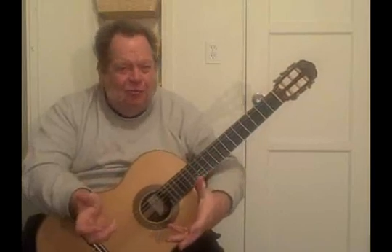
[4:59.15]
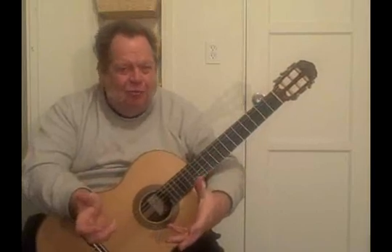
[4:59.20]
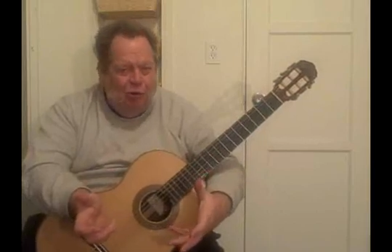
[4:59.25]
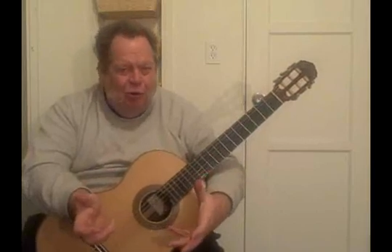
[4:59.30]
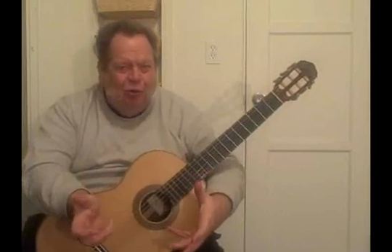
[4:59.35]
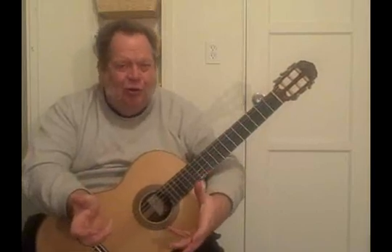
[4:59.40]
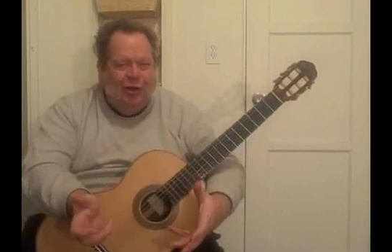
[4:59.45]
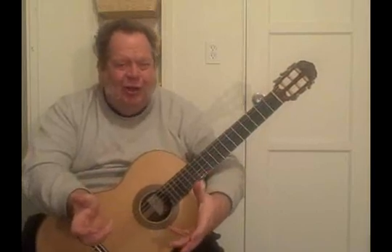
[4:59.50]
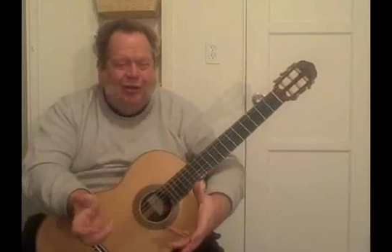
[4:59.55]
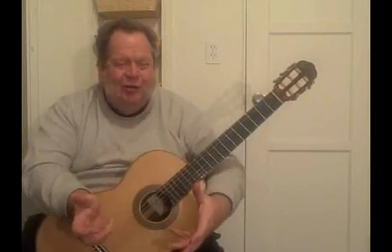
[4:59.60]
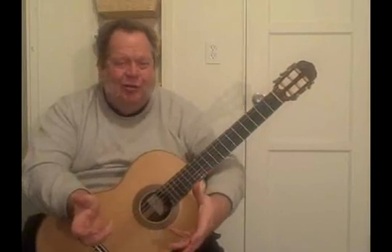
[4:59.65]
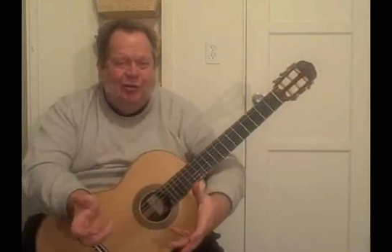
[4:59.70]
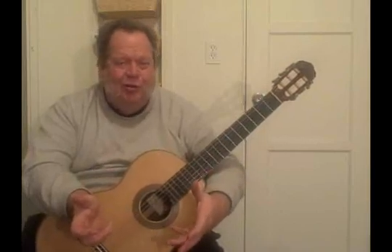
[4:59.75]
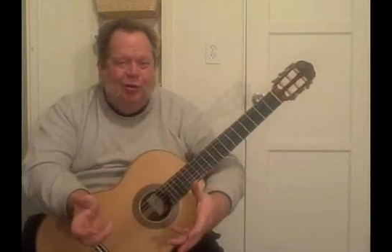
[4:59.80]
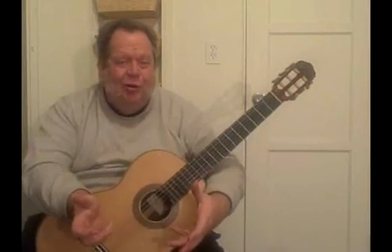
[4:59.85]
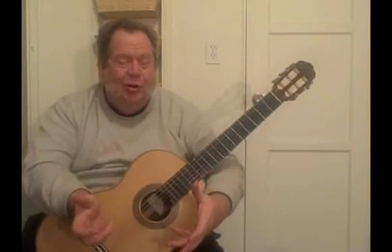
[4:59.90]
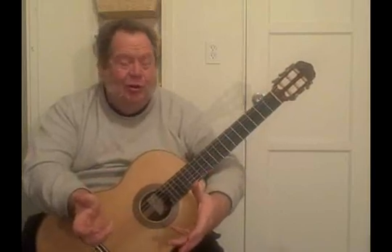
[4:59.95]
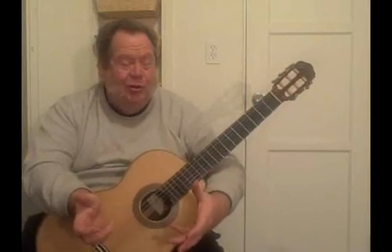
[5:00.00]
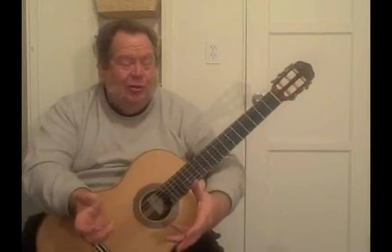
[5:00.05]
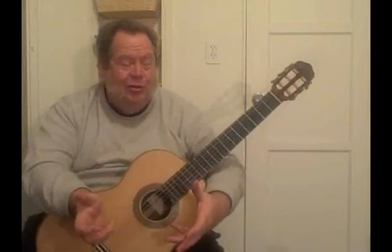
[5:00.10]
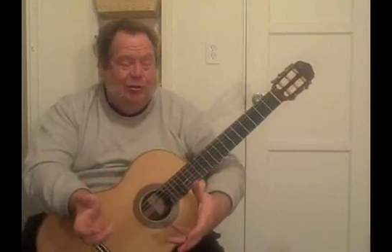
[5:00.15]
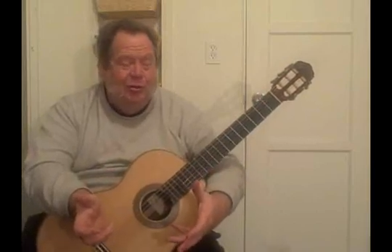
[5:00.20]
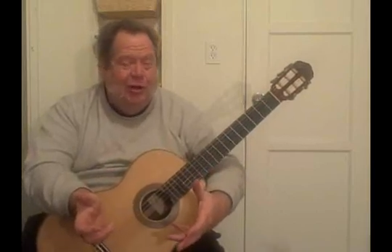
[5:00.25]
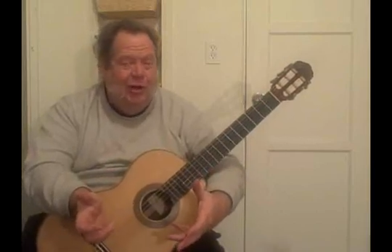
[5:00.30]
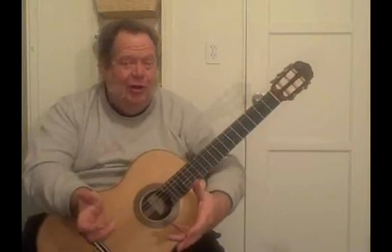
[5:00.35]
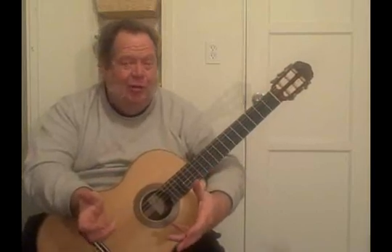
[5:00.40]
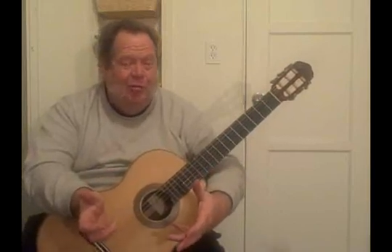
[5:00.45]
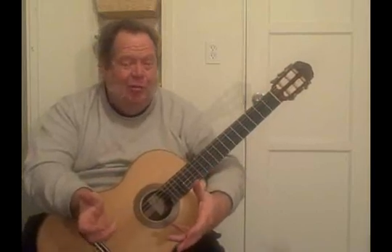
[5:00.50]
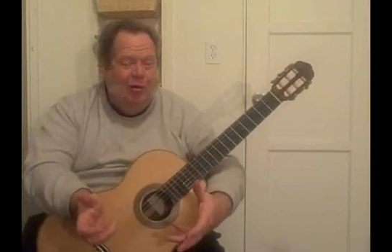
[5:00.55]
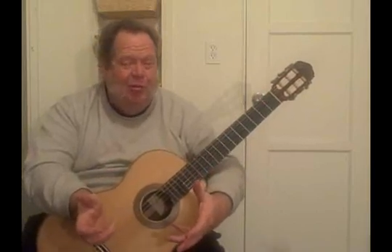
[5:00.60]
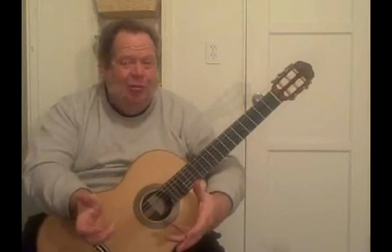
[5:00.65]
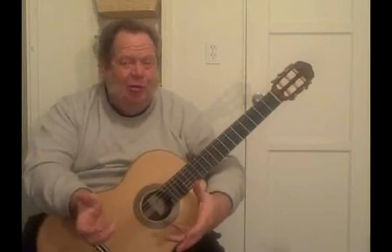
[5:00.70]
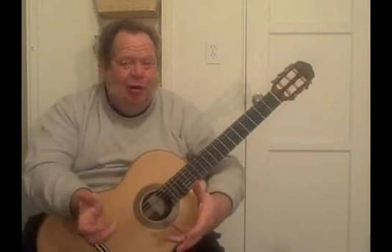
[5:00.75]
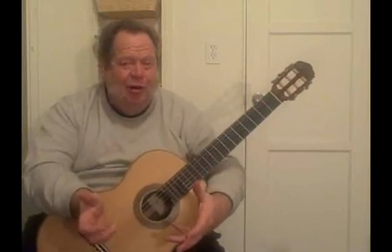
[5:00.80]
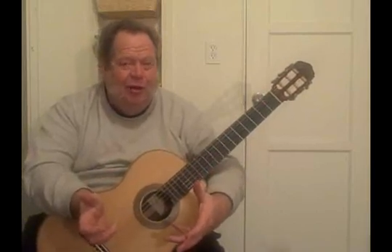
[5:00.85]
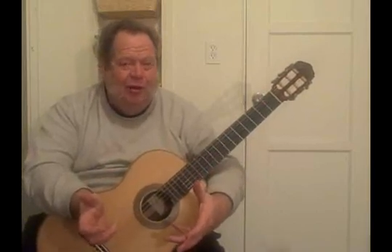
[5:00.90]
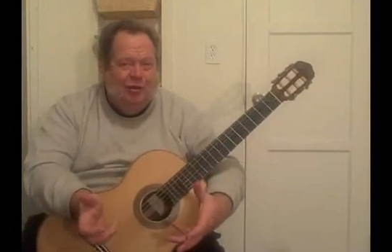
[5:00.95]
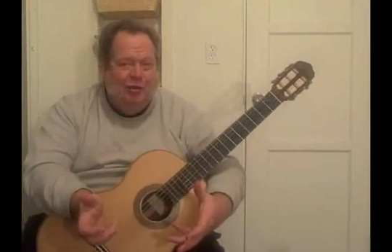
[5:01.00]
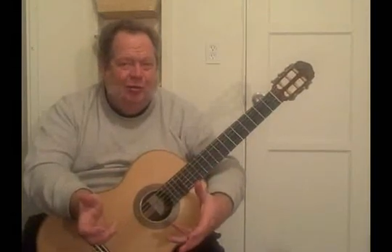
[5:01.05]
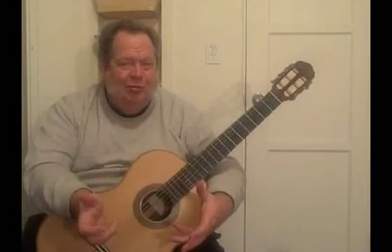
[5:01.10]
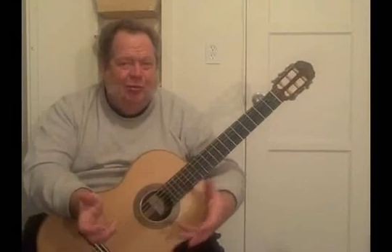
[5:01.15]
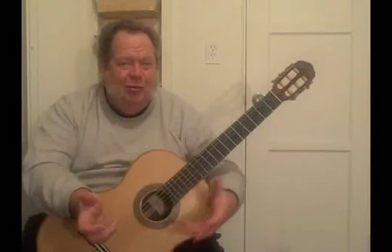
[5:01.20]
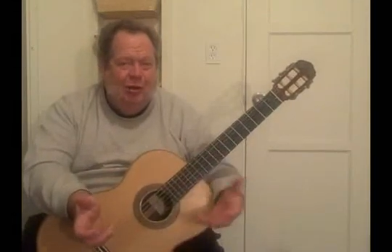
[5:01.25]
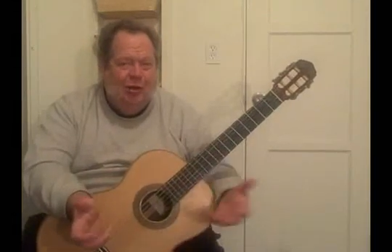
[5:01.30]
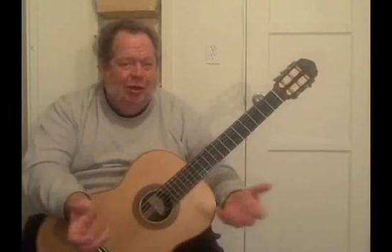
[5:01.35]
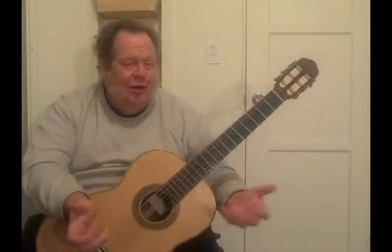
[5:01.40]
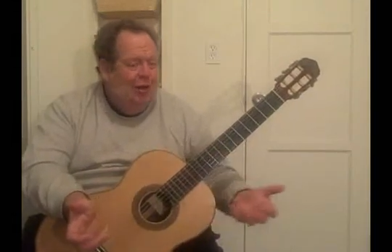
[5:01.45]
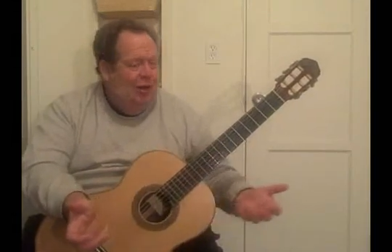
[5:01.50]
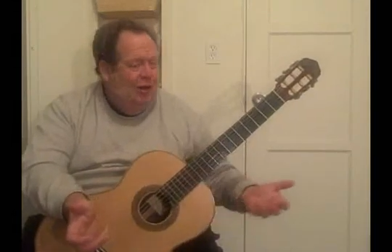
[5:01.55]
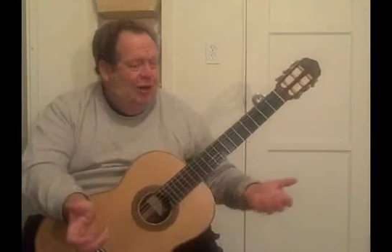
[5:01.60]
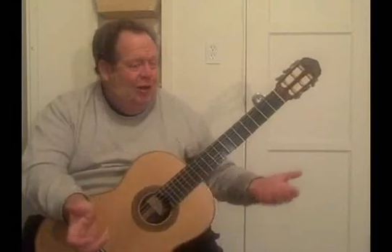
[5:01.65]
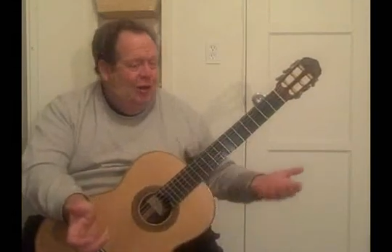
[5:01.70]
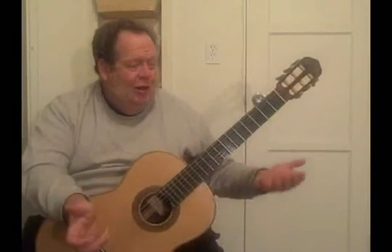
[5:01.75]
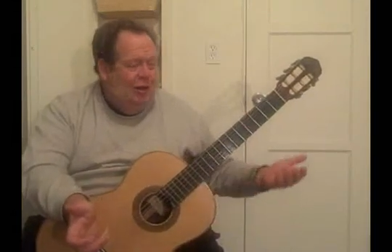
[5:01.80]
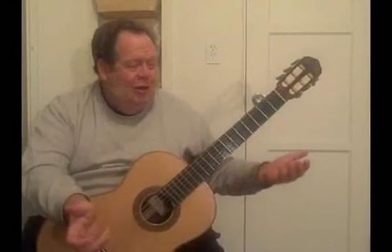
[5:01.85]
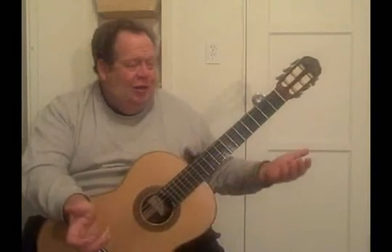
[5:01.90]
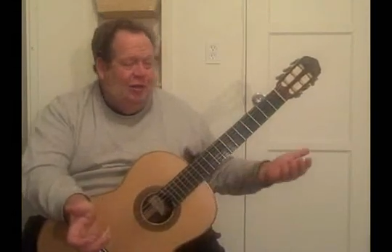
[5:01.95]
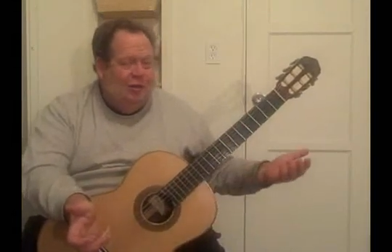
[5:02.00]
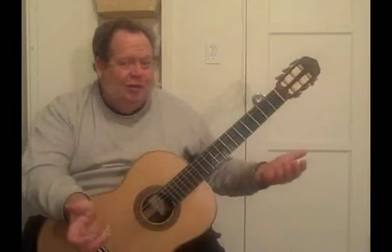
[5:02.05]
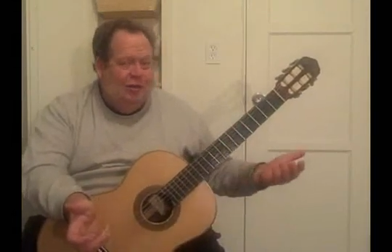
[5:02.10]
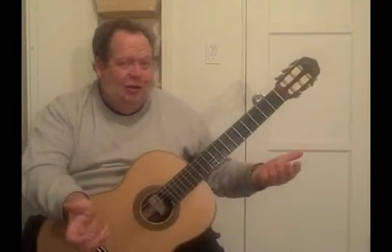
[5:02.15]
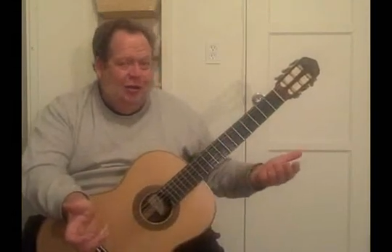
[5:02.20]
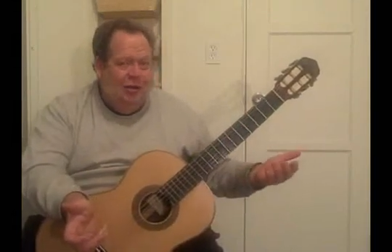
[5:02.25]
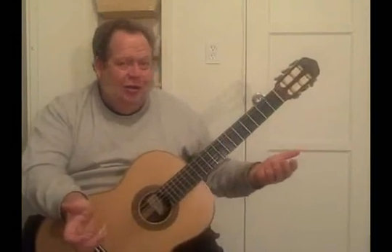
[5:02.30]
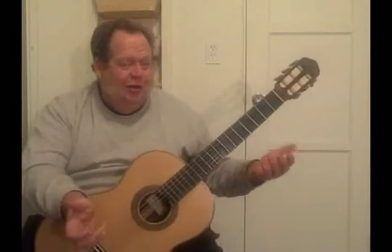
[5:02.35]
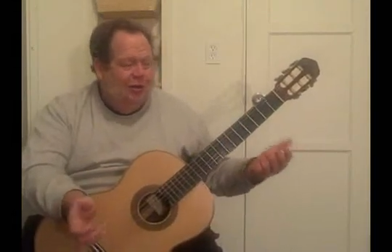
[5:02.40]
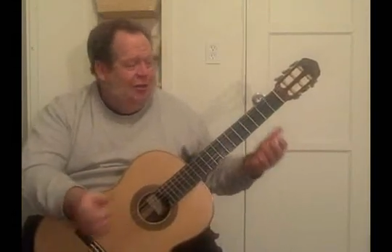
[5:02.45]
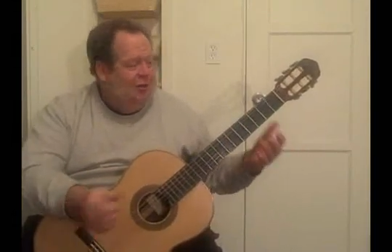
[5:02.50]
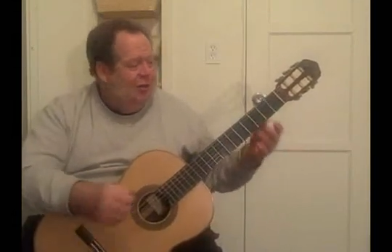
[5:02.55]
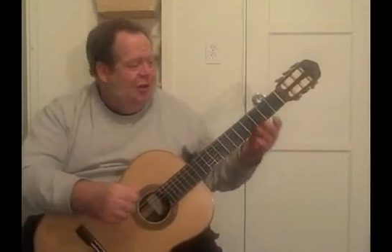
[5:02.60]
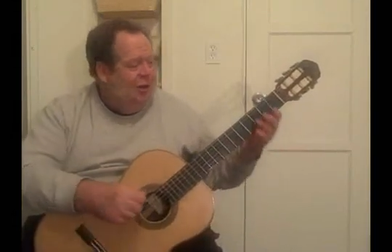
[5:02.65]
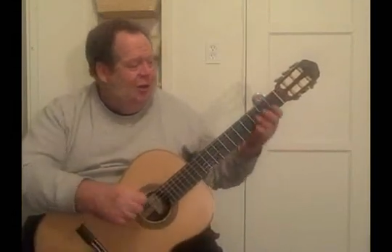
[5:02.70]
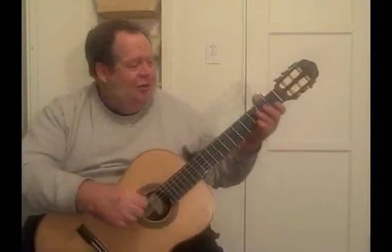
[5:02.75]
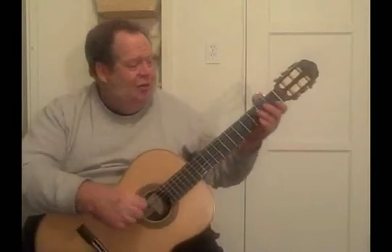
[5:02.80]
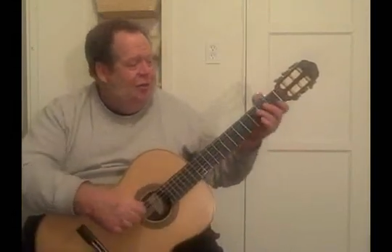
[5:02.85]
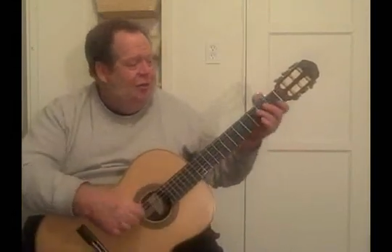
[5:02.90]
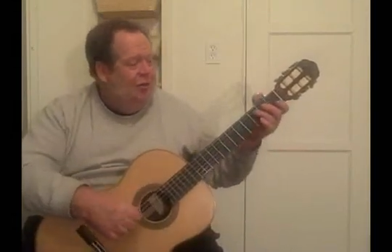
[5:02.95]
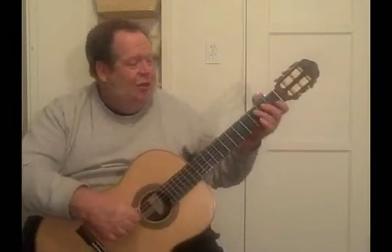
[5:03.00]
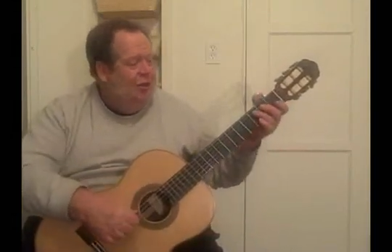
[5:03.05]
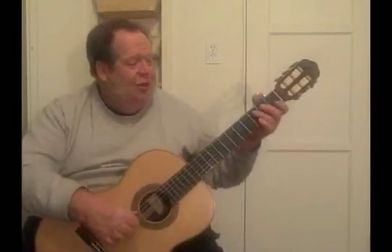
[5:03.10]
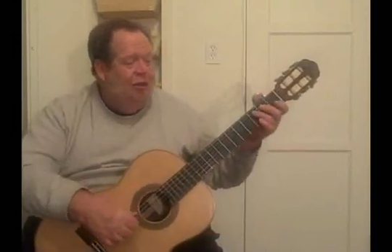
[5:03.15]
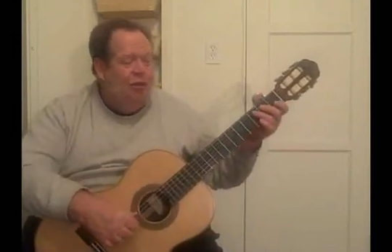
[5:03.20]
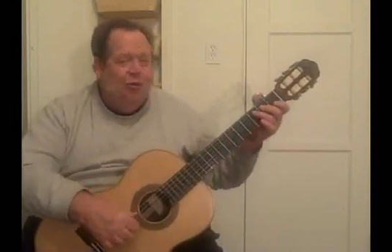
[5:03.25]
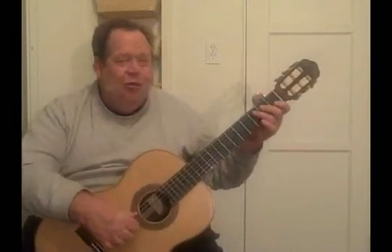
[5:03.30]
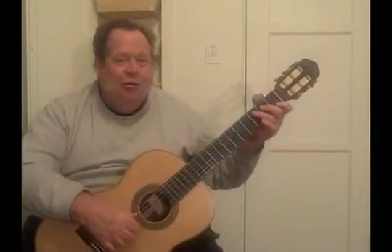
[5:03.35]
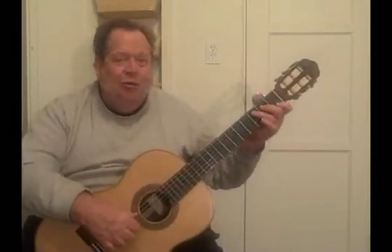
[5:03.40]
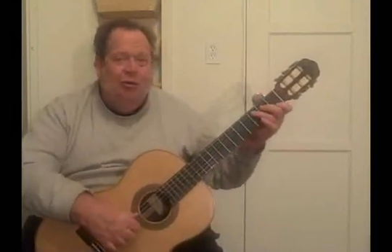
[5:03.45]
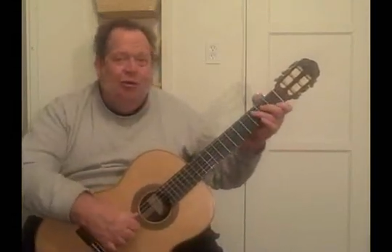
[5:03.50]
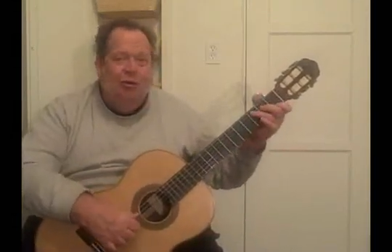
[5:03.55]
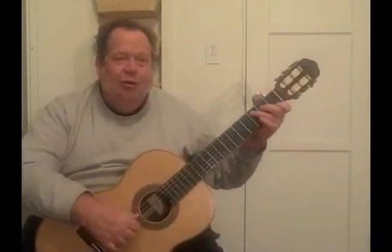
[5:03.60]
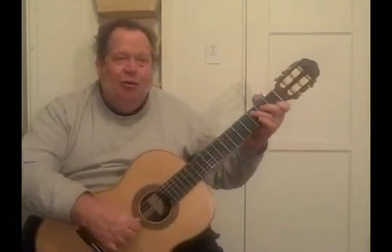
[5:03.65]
2,000 chords and try to memorize them. Because, in this case, you go